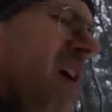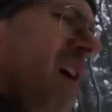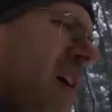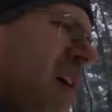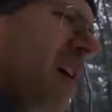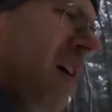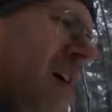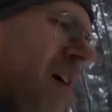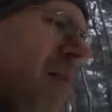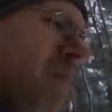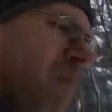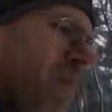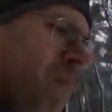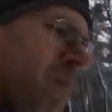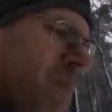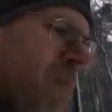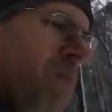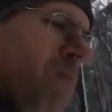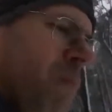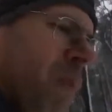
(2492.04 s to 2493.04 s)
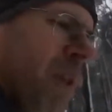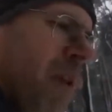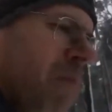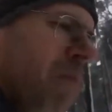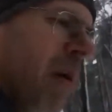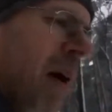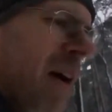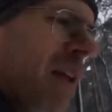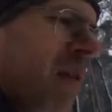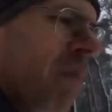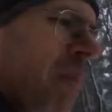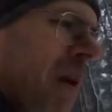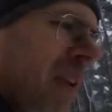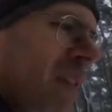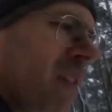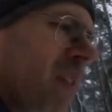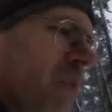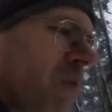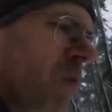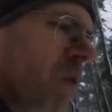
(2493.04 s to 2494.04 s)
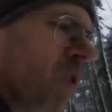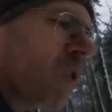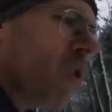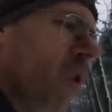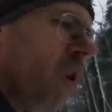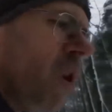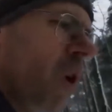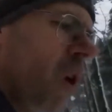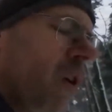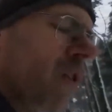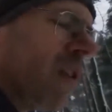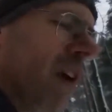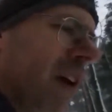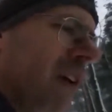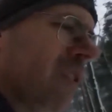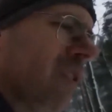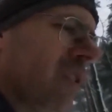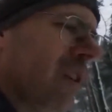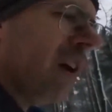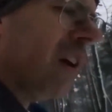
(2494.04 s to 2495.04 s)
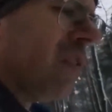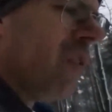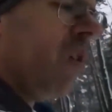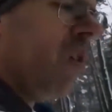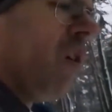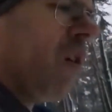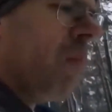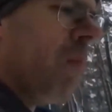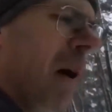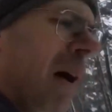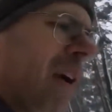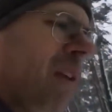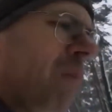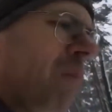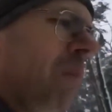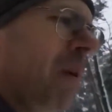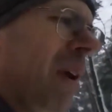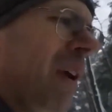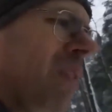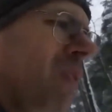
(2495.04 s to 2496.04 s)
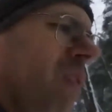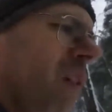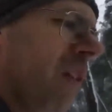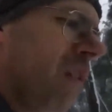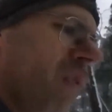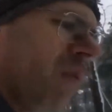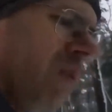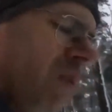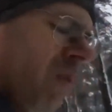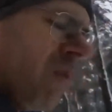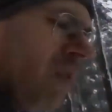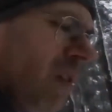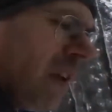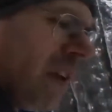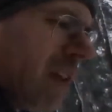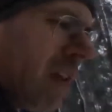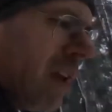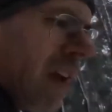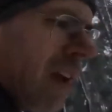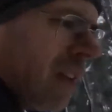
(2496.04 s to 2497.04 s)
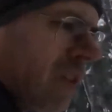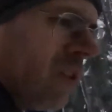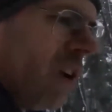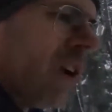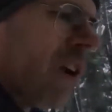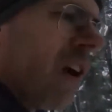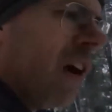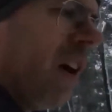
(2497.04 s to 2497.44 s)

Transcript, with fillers: Um, it might have been that it was old, I said, or might have been that it had some